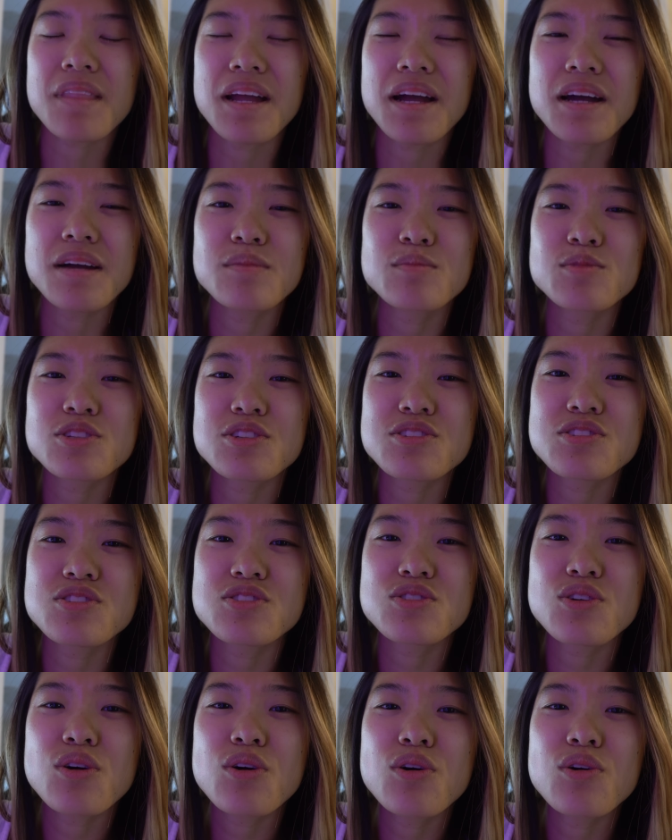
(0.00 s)
I'm just
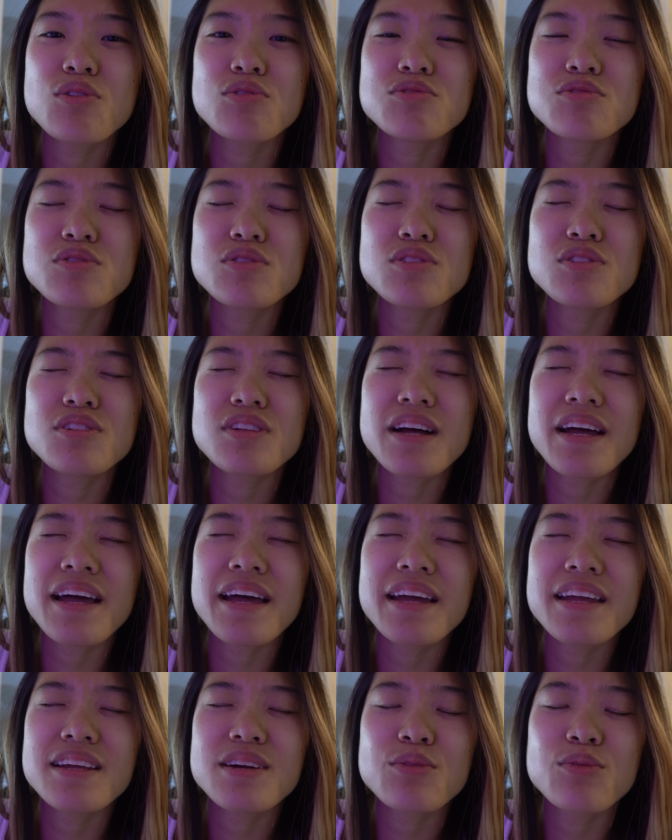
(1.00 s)
so full. I
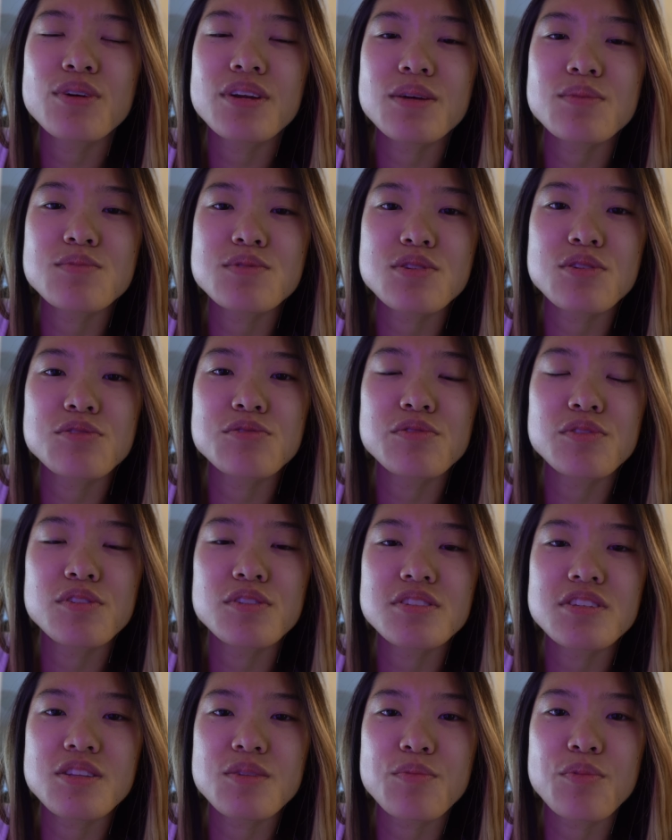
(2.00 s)
hate it when I'm so
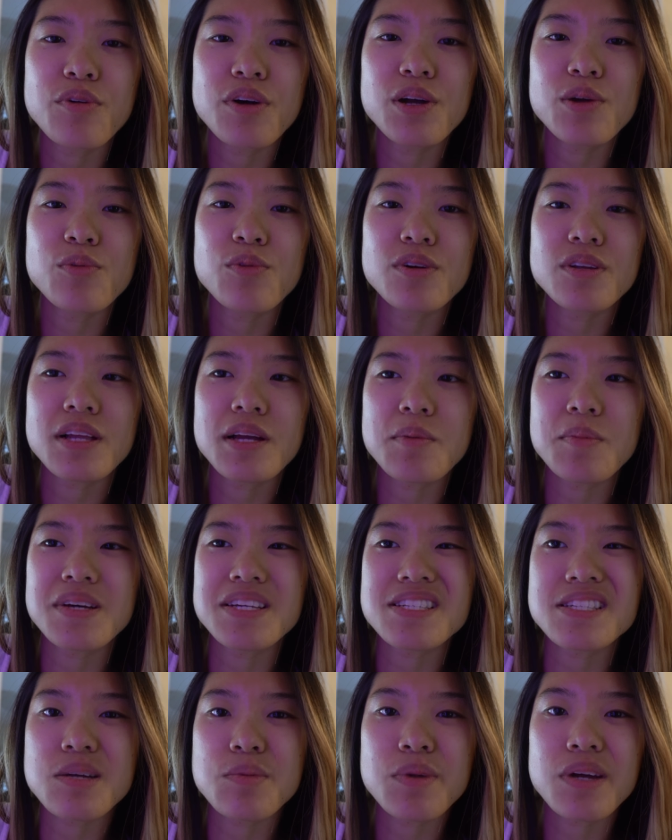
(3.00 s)
full to the point where like my
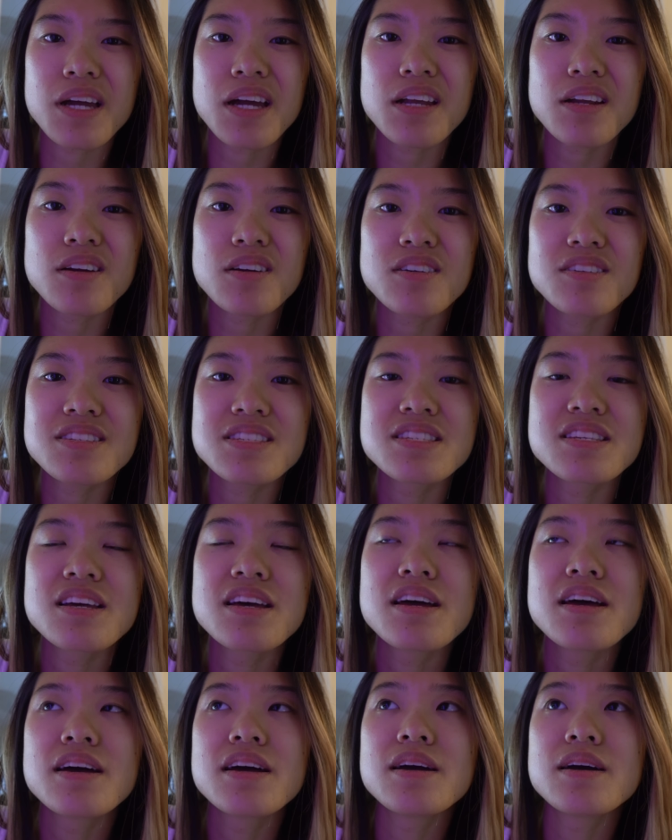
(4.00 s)
stomach kind of hurts.
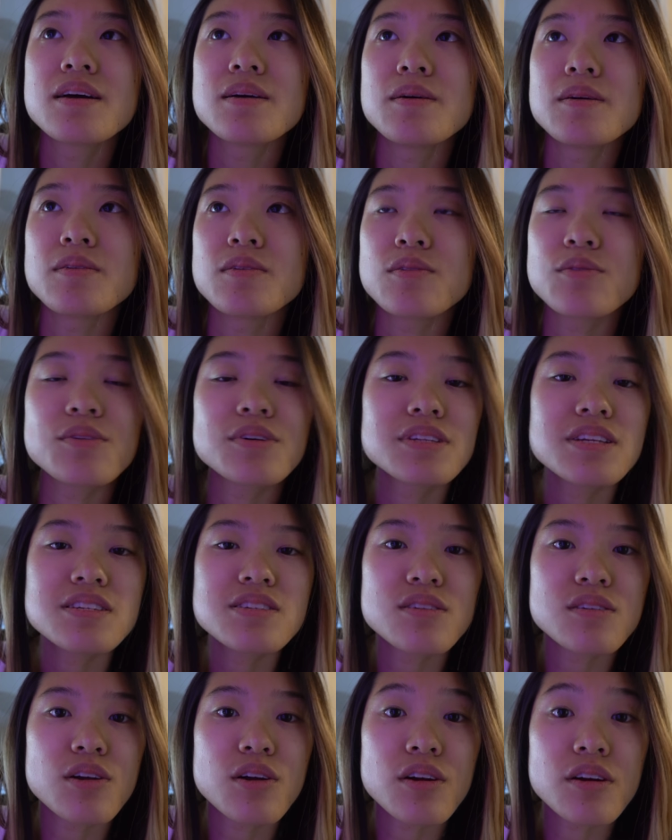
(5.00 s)
Well, it
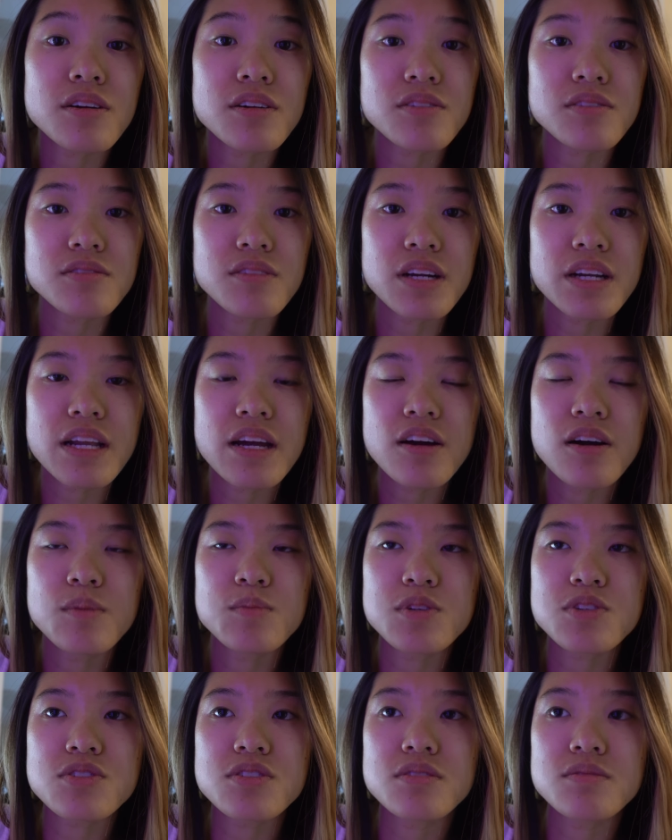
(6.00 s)
doesn't hurt right now. I'm
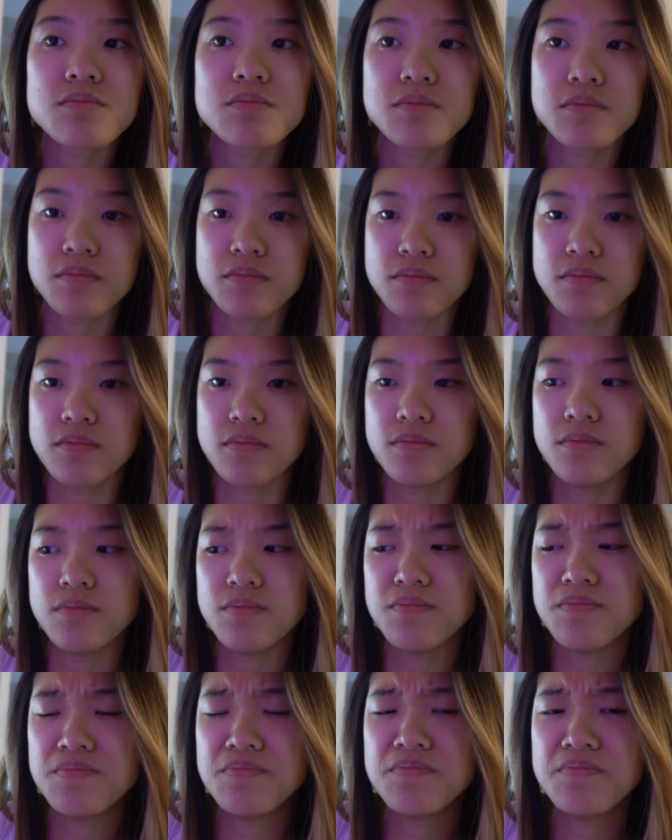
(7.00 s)
just
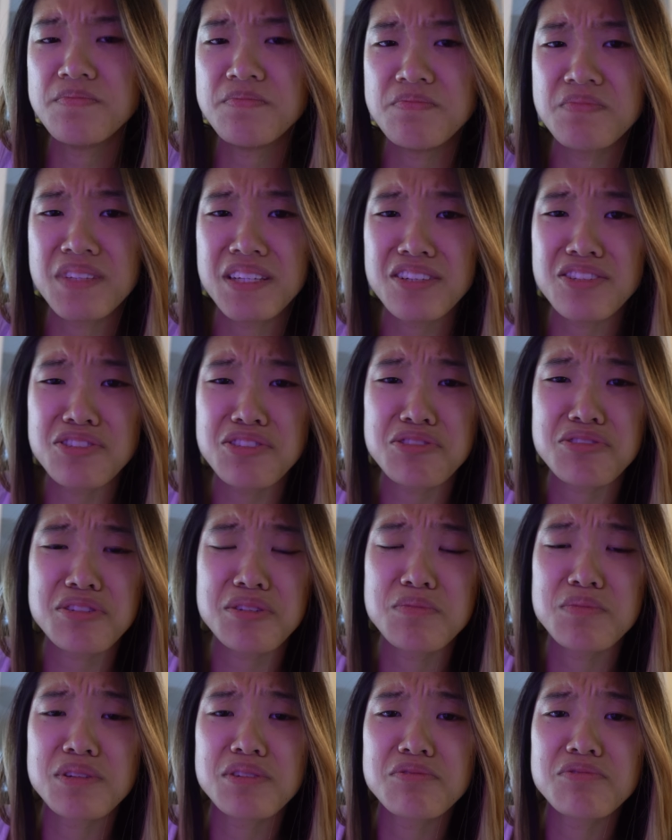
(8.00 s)

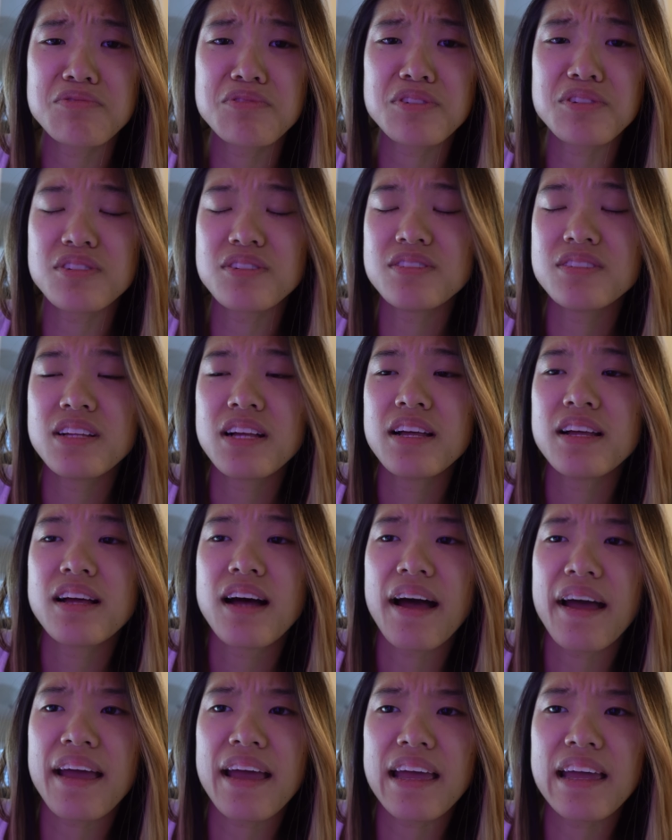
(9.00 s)
extremely full.
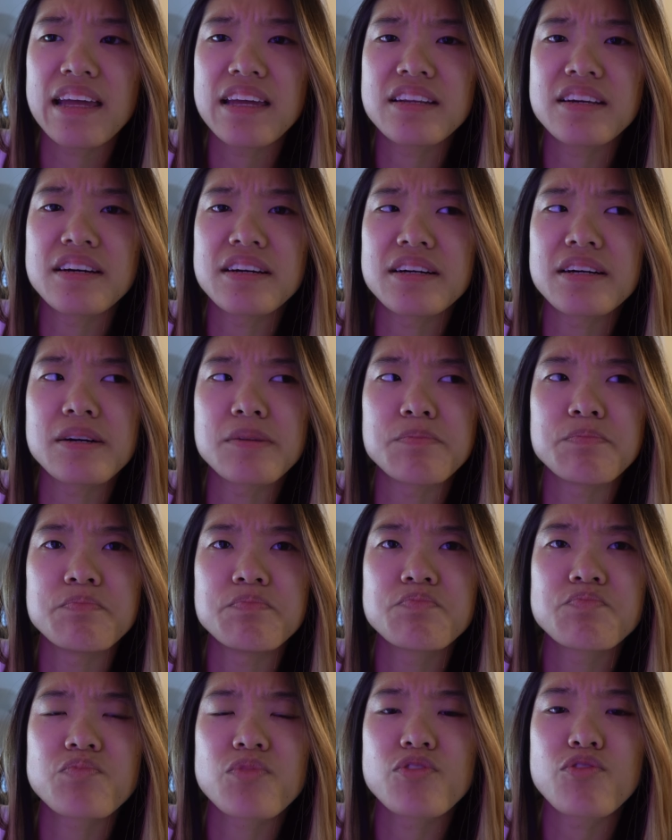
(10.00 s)
I ate um,
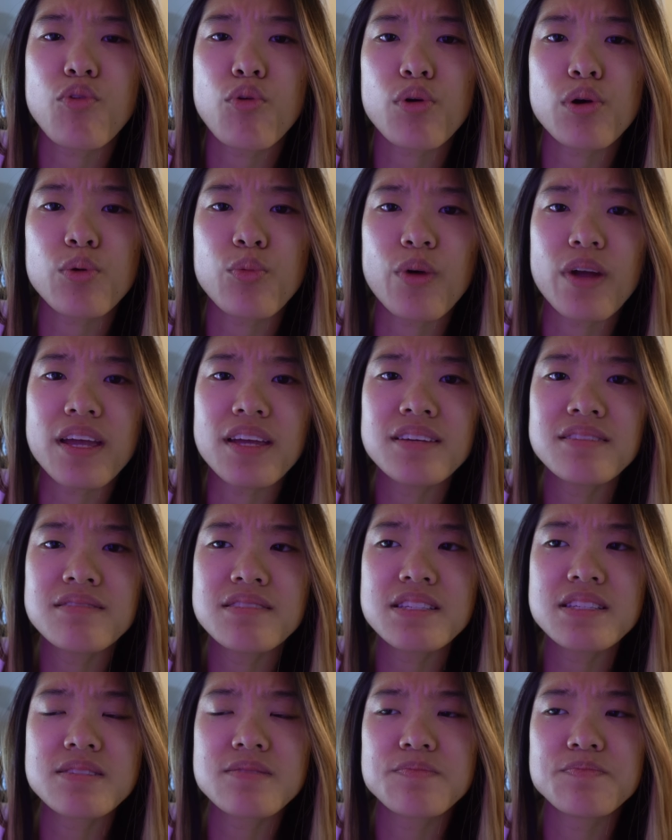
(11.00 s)
four
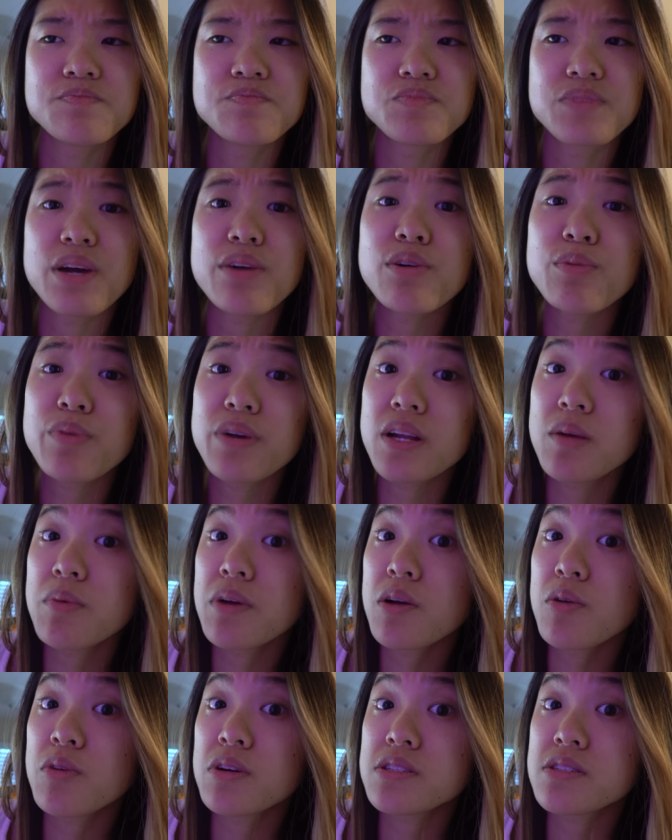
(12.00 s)
wings. They were pretty
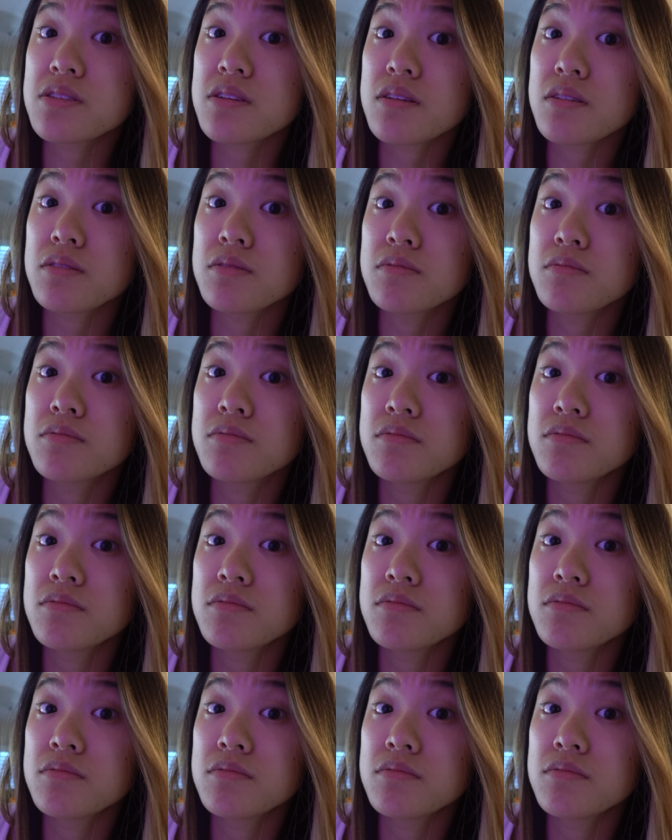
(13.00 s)
big ones though.